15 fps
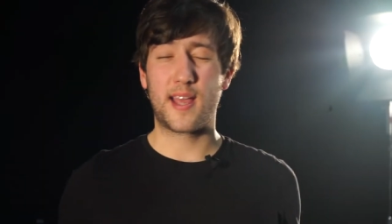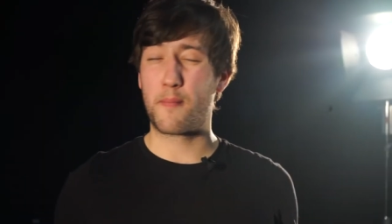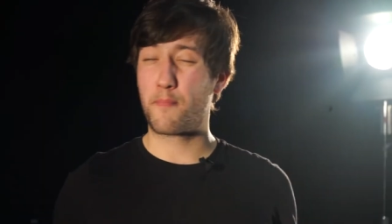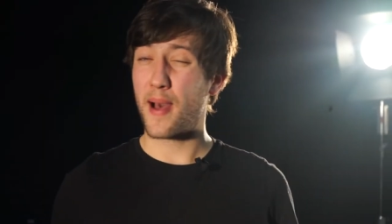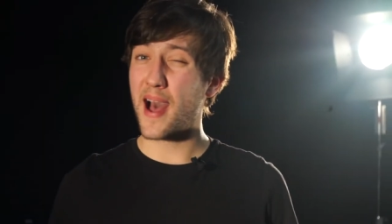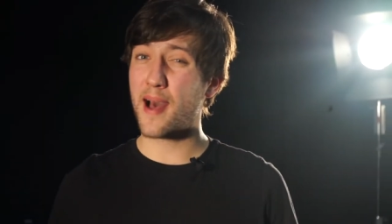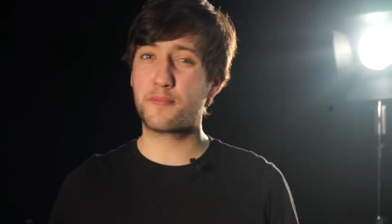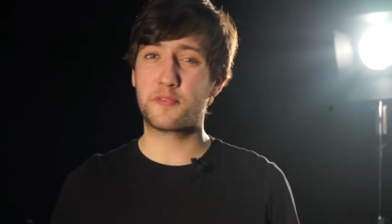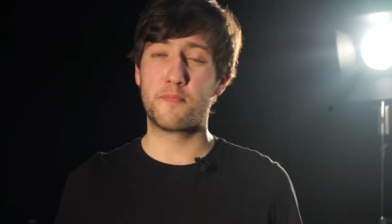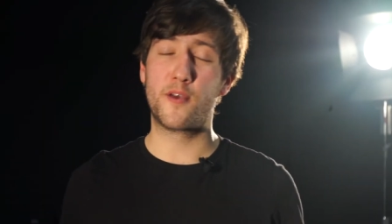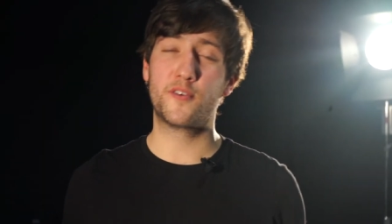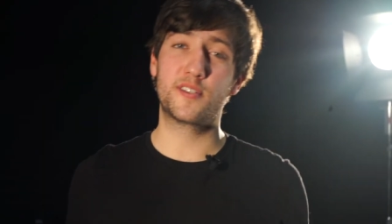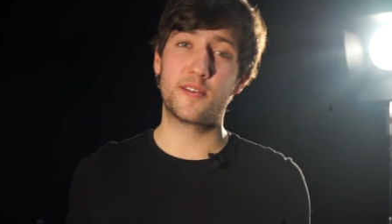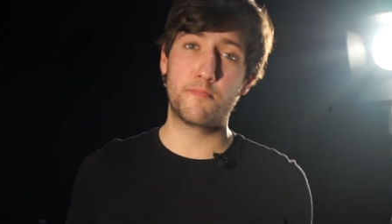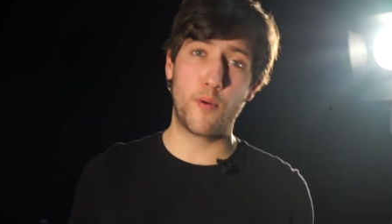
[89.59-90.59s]
and perhaps
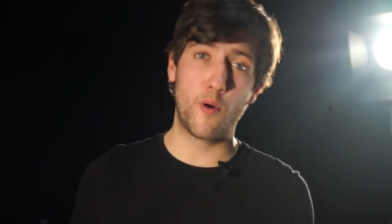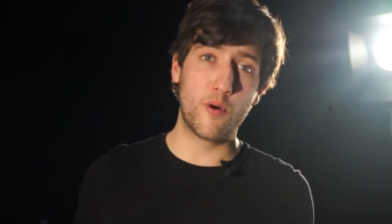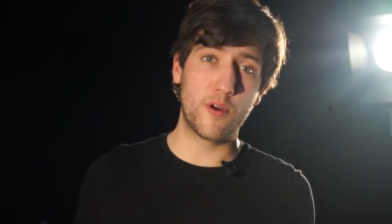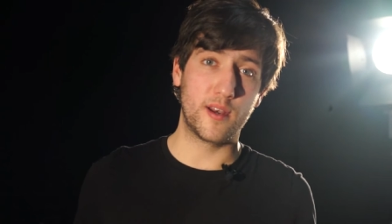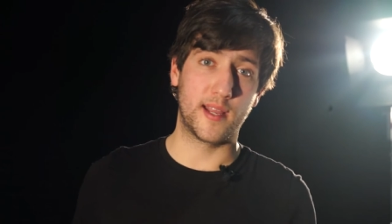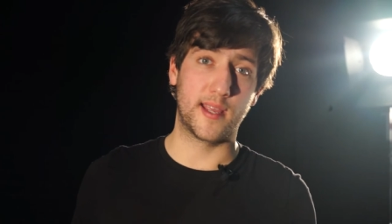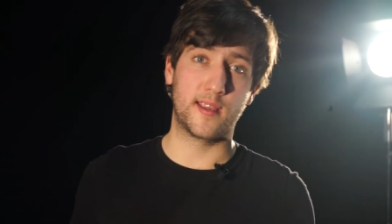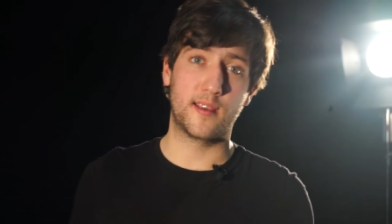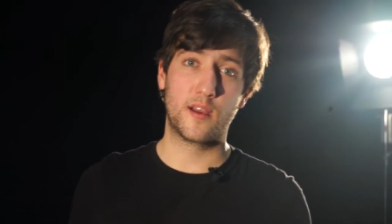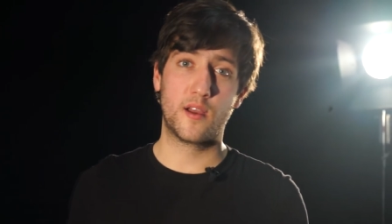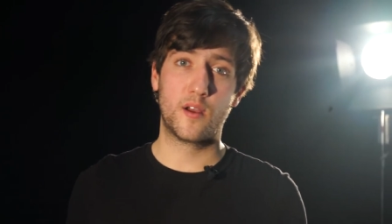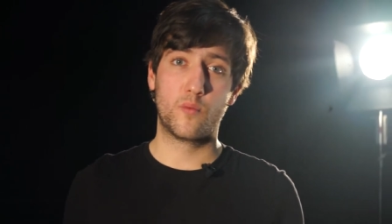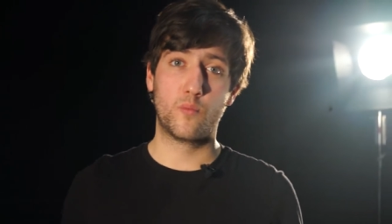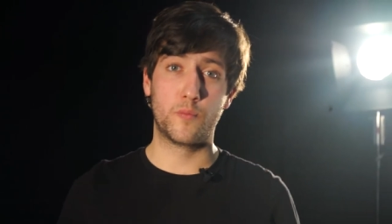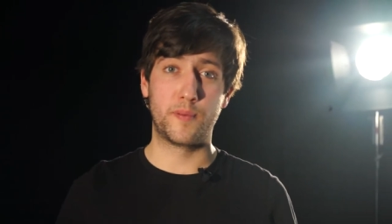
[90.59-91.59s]
most importantly,
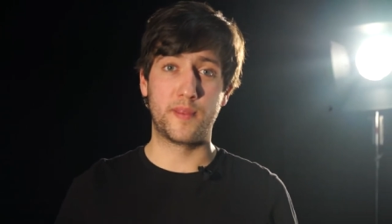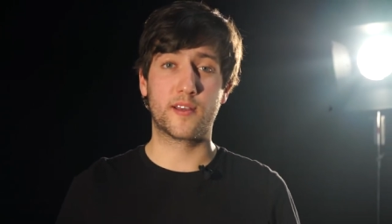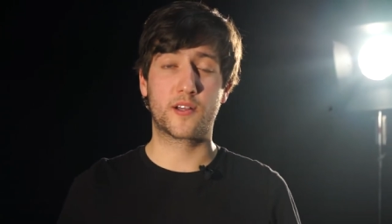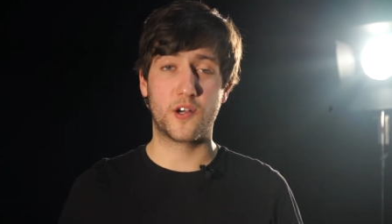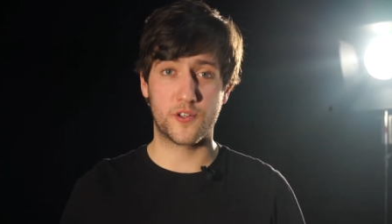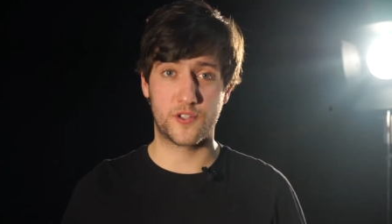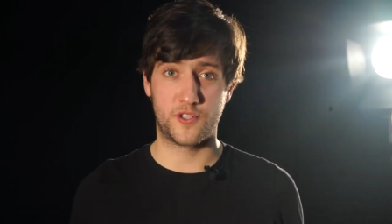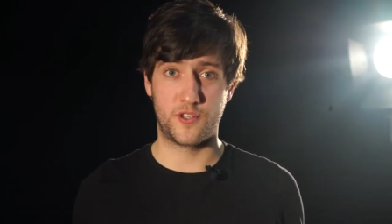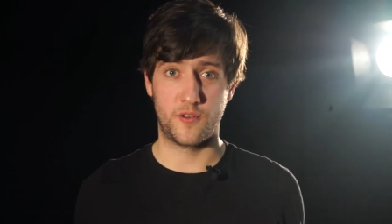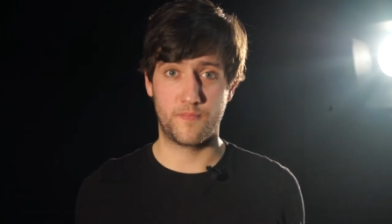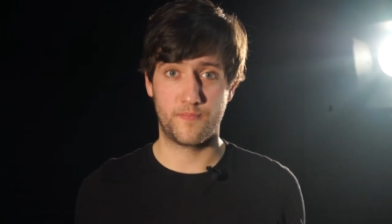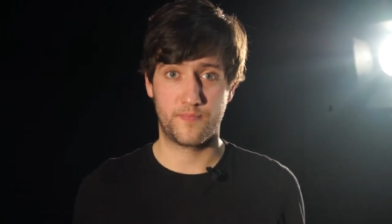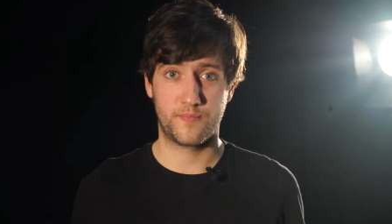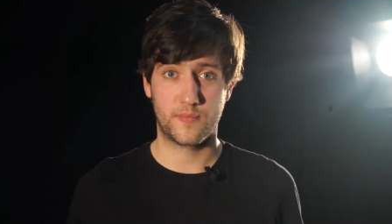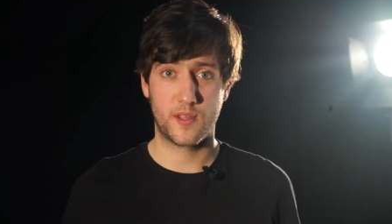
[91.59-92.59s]
would be the costume.
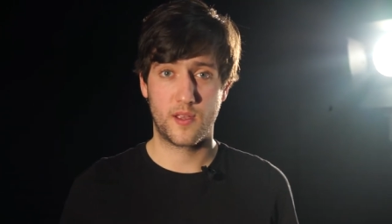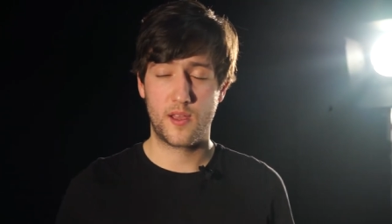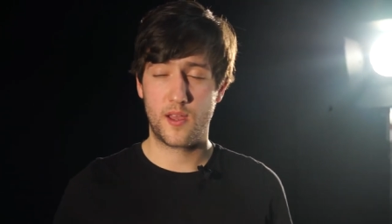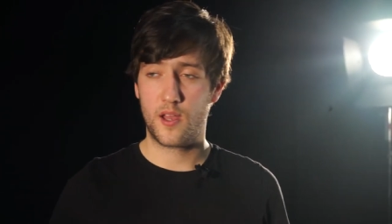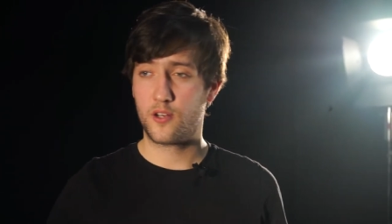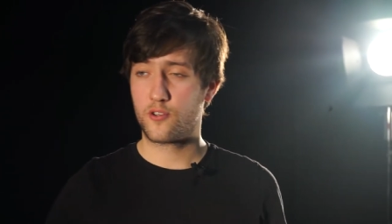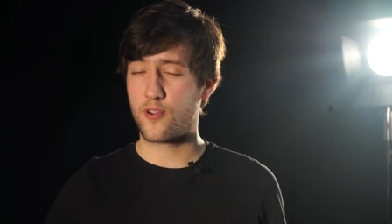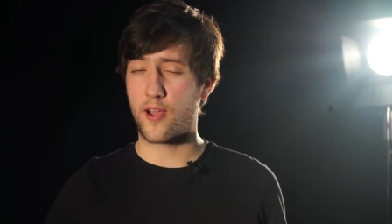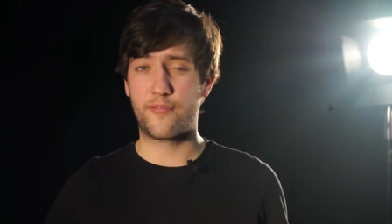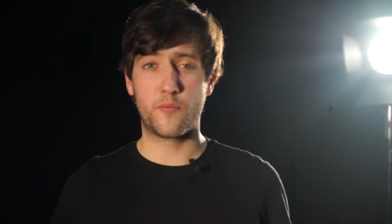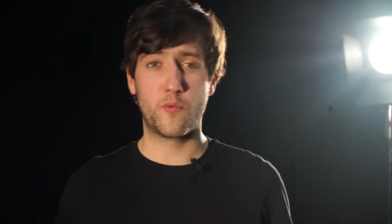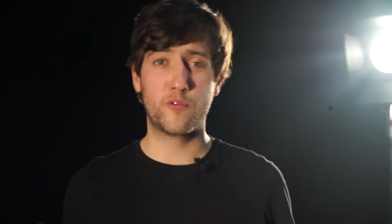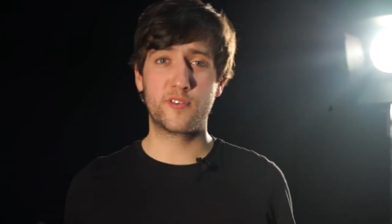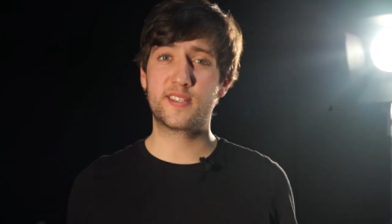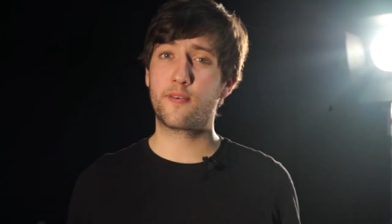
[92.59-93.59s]
Traffic
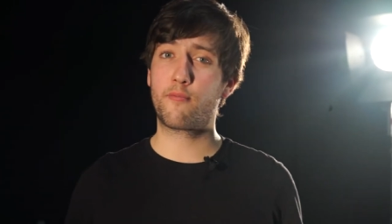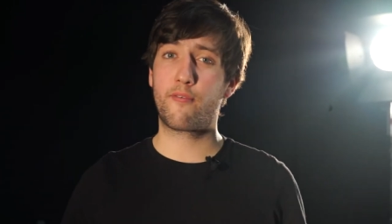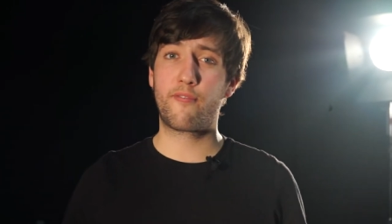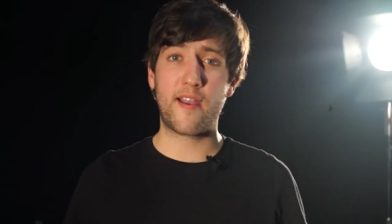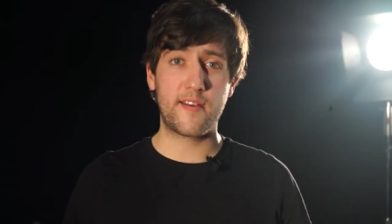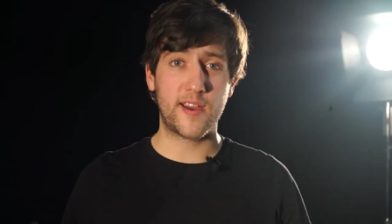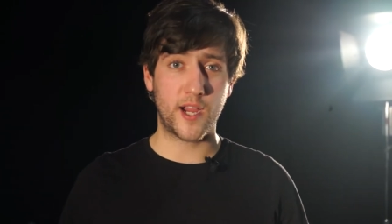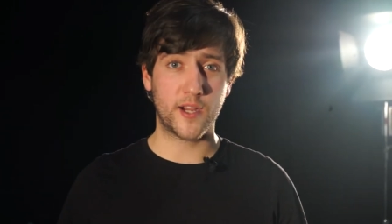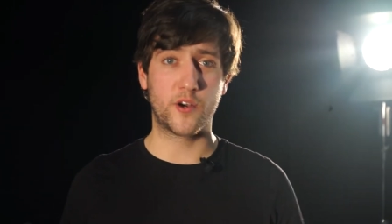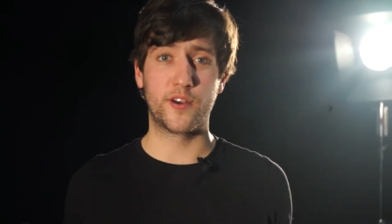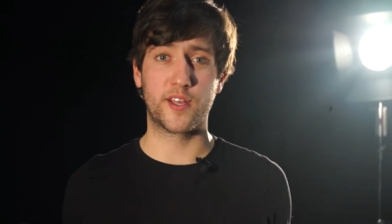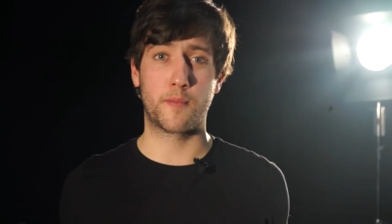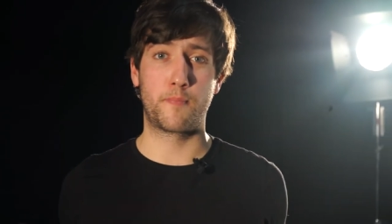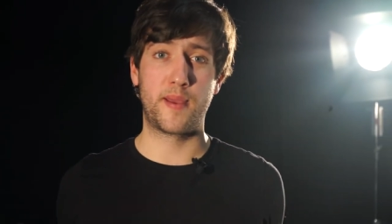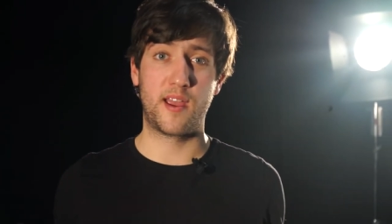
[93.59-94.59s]
wardens have a very
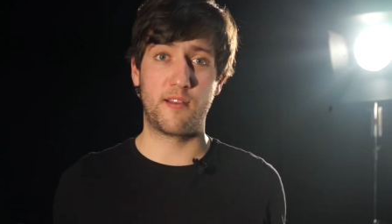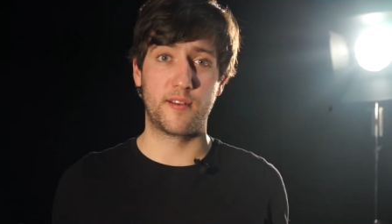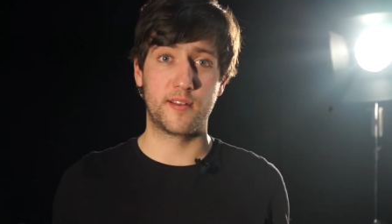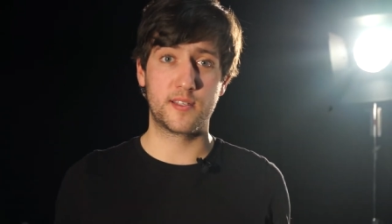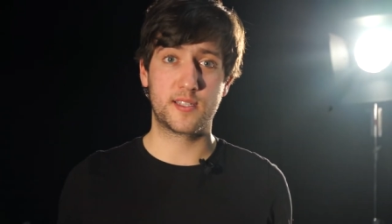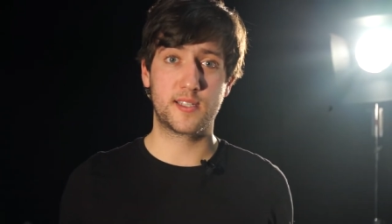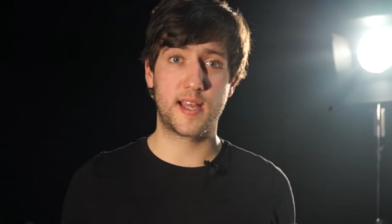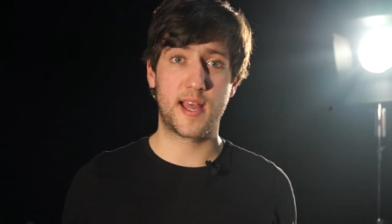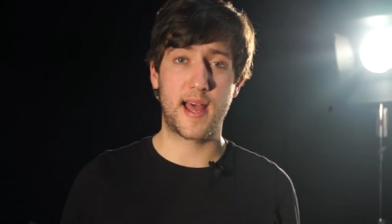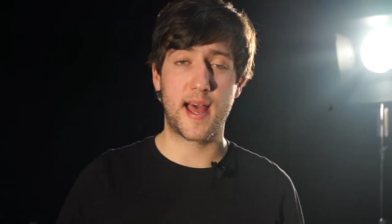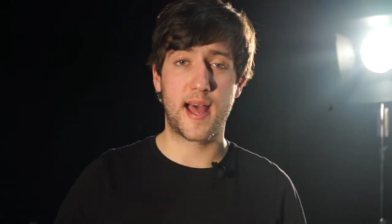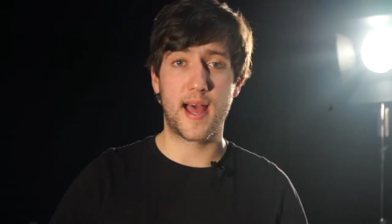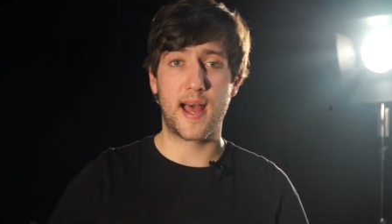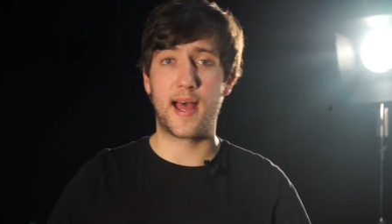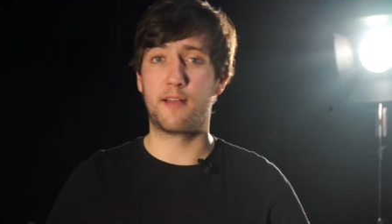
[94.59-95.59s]
iconic appearance,
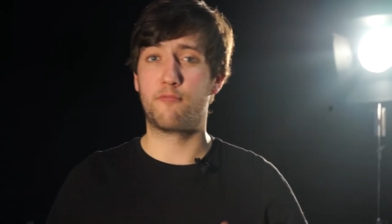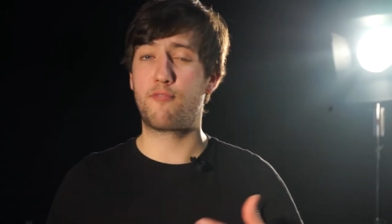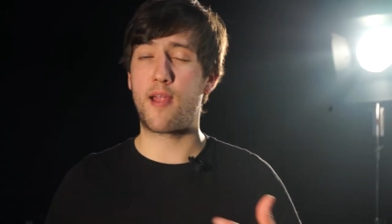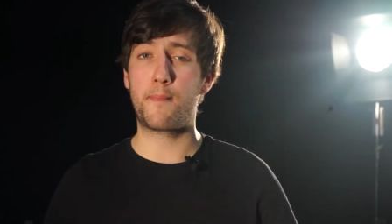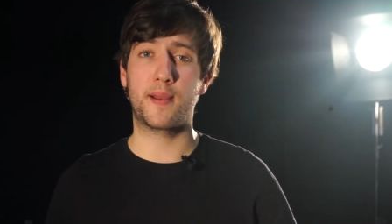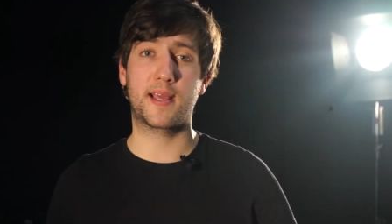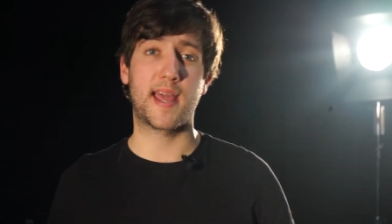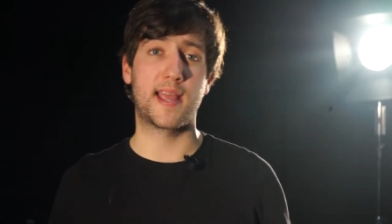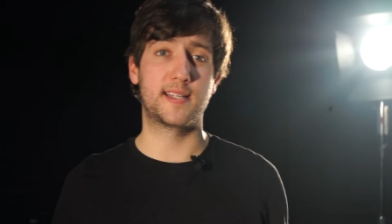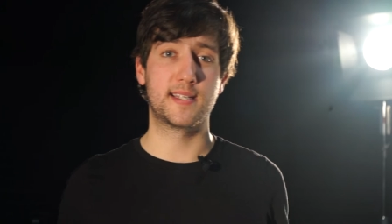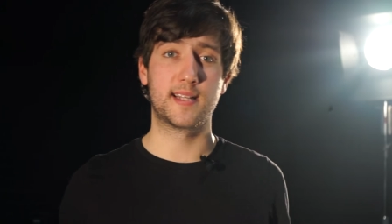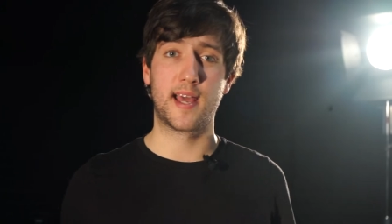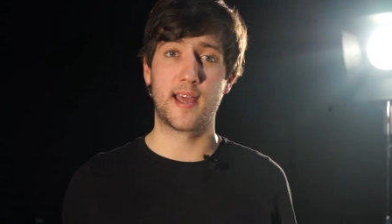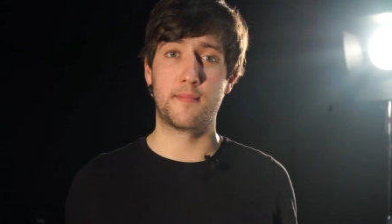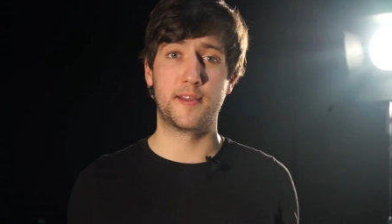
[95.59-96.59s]
and
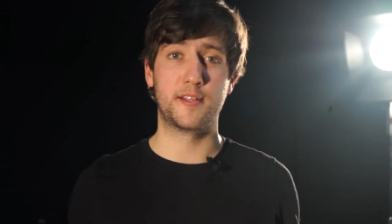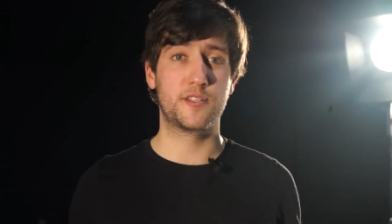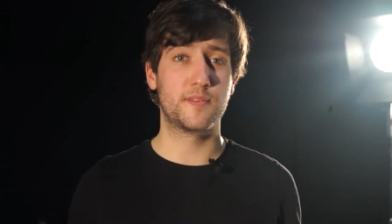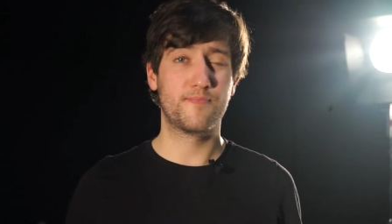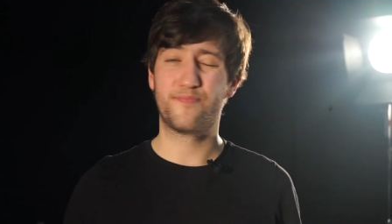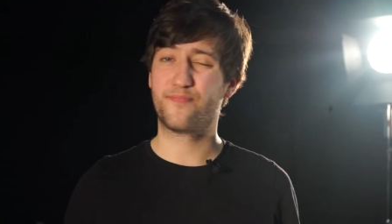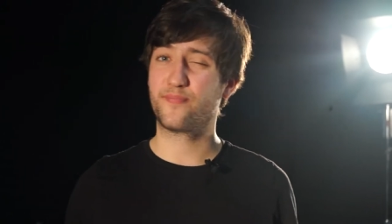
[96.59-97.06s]
replicating that image